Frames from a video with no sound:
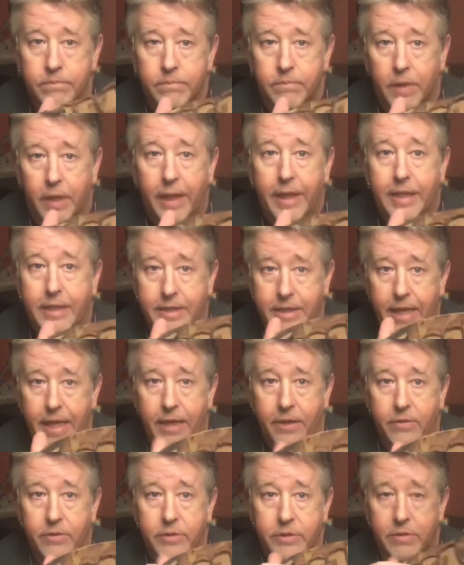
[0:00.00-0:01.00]
like
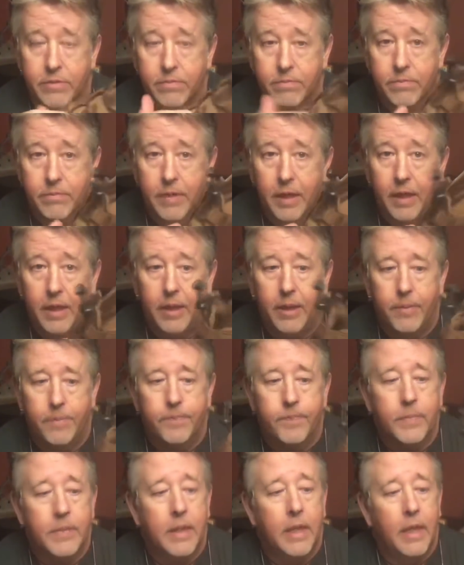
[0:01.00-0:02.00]
sandals.
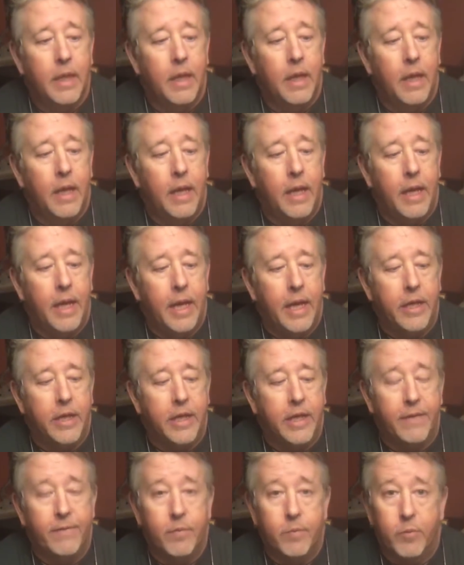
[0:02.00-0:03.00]
And you
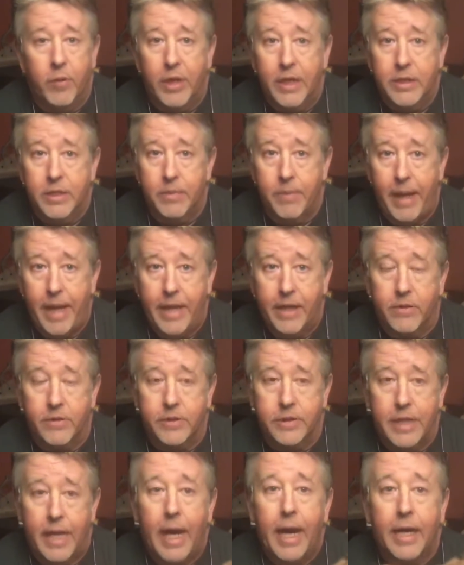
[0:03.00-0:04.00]
can even bring some ankle
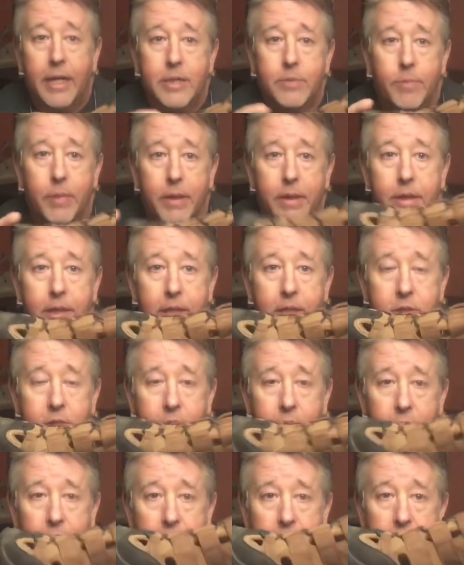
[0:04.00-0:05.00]
socks. But these are
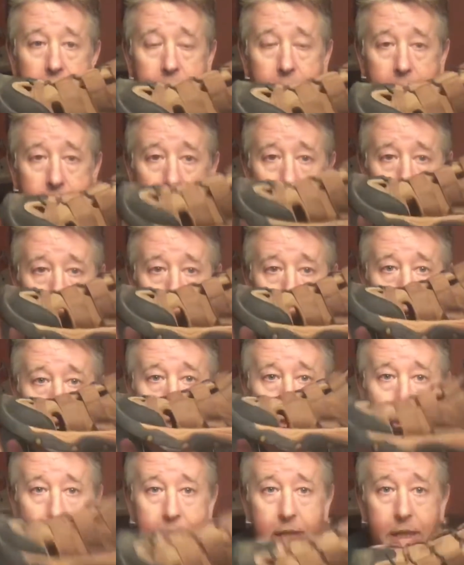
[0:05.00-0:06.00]
really good. So I wear
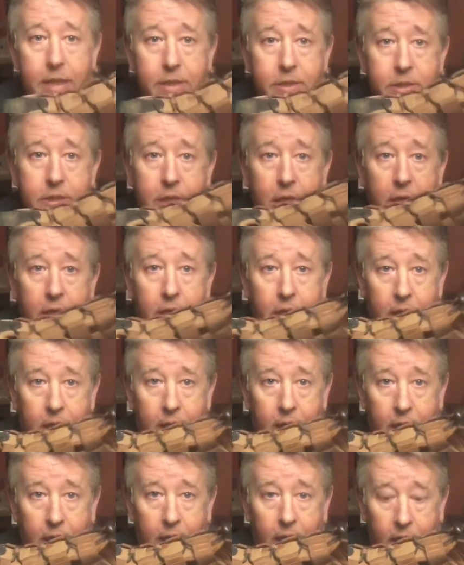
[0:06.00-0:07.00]
these
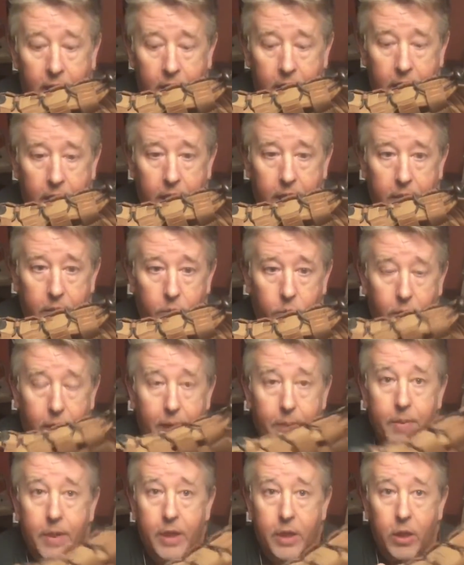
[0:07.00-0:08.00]
when
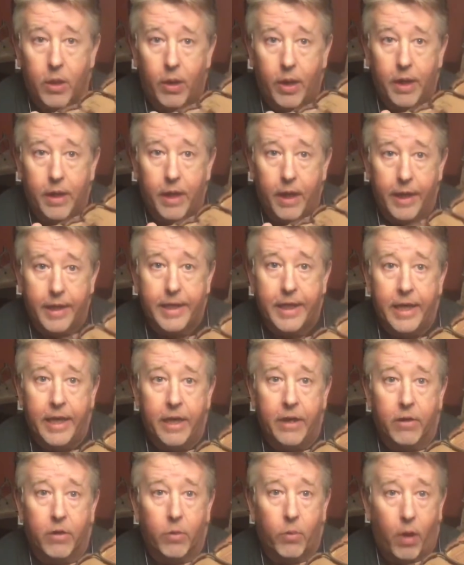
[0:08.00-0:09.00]
I'm gonna go out
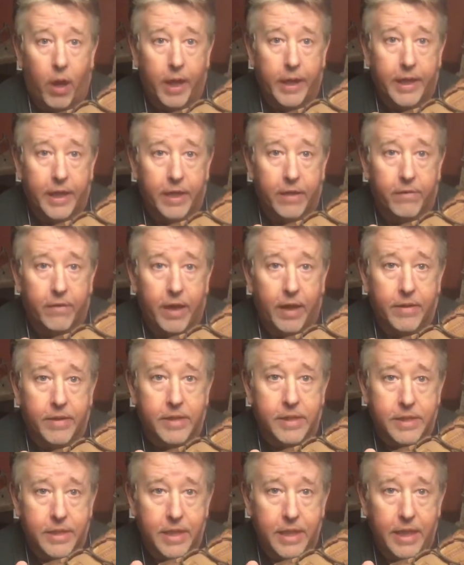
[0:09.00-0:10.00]
hiking or walking around the
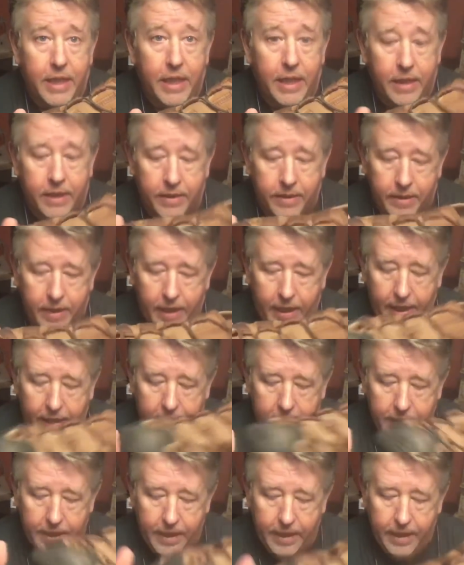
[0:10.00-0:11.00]
city,
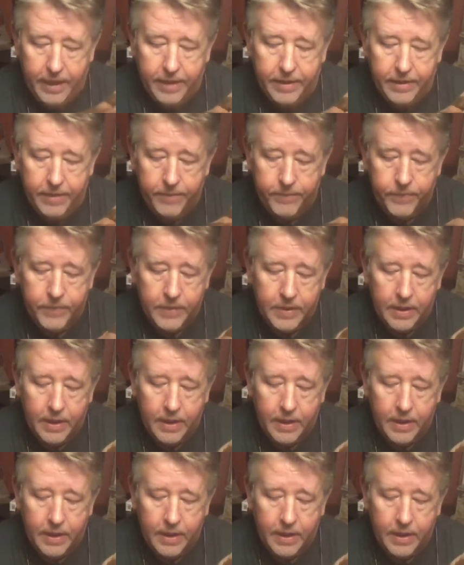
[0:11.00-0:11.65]
and then